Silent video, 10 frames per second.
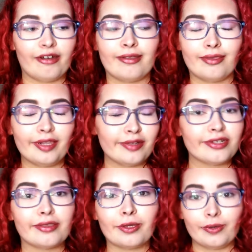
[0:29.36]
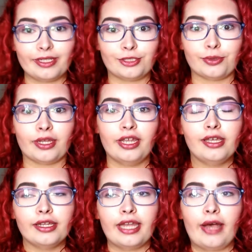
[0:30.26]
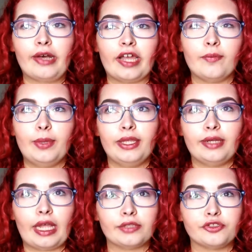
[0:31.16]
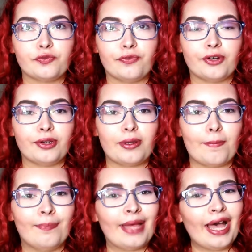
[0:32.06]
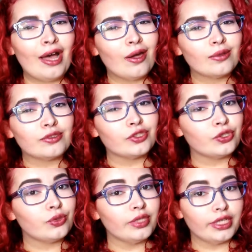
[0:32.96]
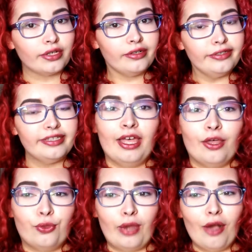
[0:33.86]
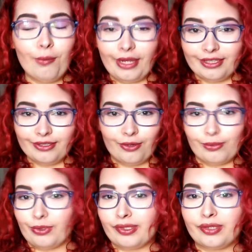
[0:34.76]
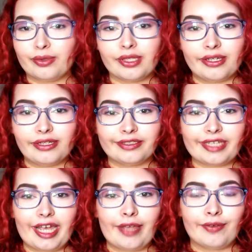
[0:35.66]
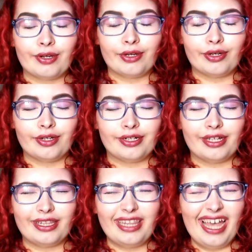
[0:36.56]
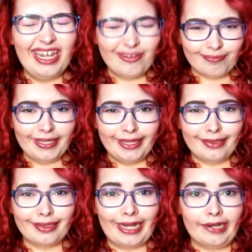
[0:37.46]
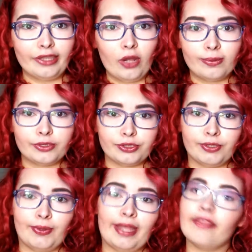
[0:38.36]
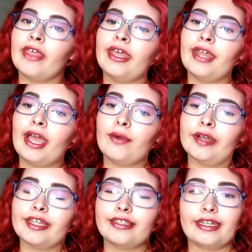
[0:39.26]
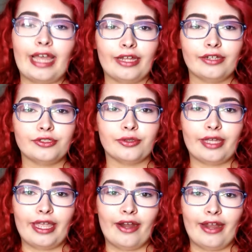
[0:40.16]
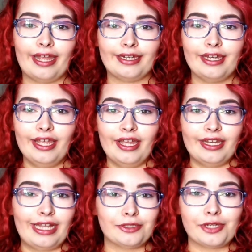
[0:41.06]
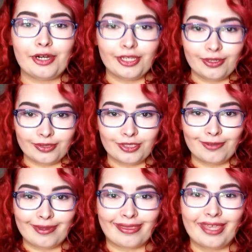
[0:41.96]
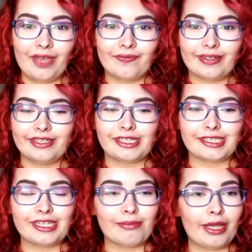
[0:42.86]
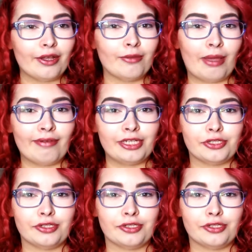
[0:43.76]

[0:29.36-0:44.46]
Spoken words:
Alright, so let's just go into it. Now, I've been natural for about 2 years. Throughout my almost 2 years, I've heard a lot of myths that I thought were true, and then I went into natural hair and natural hair YouTube and stuff, and just did all my